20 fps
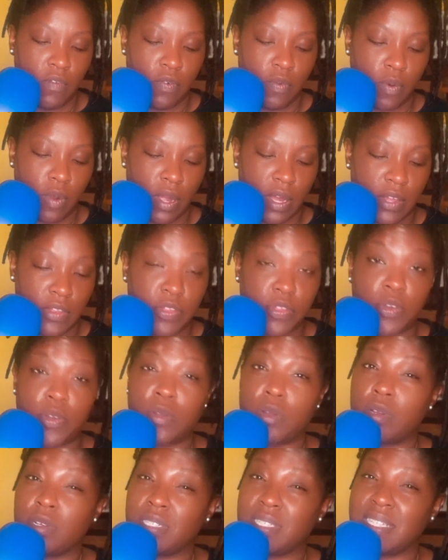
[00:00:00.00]
For a
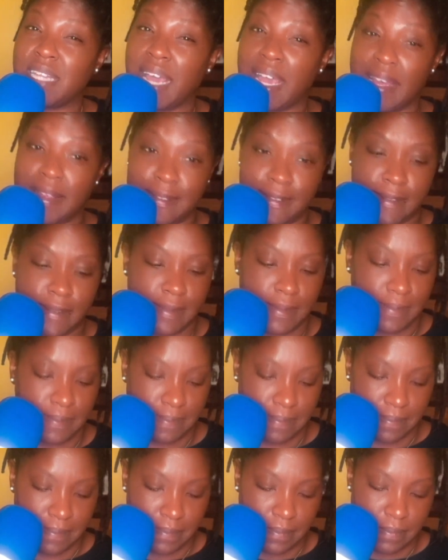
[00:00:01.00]
third date,
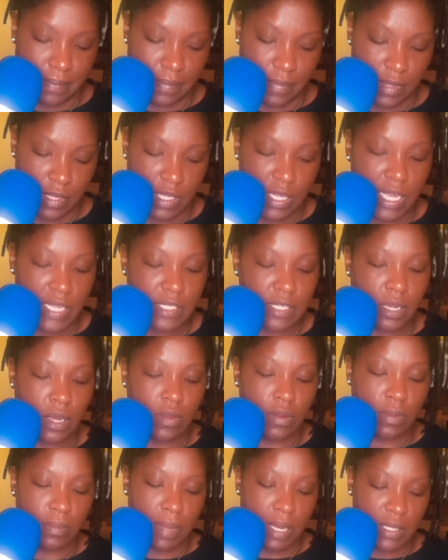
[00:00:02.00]
let's
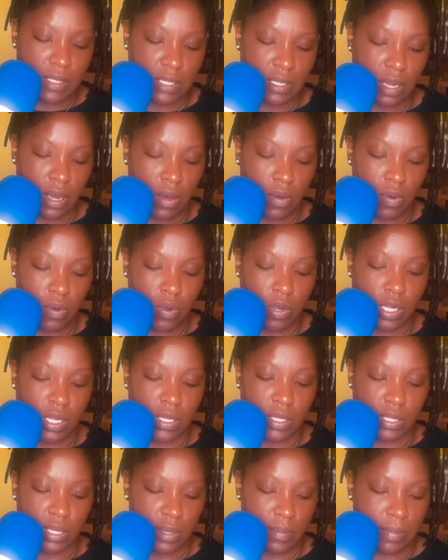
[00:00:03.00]
go to Mexico or
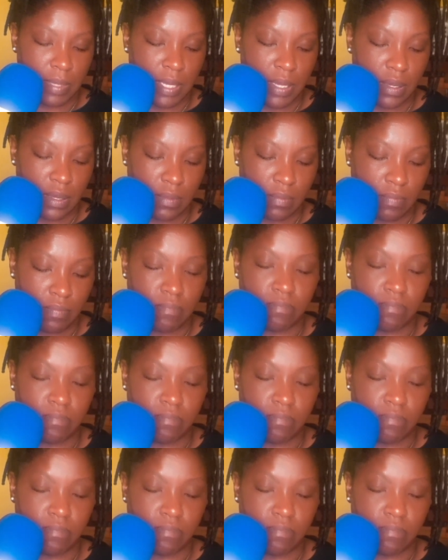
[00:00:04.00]
Colombia.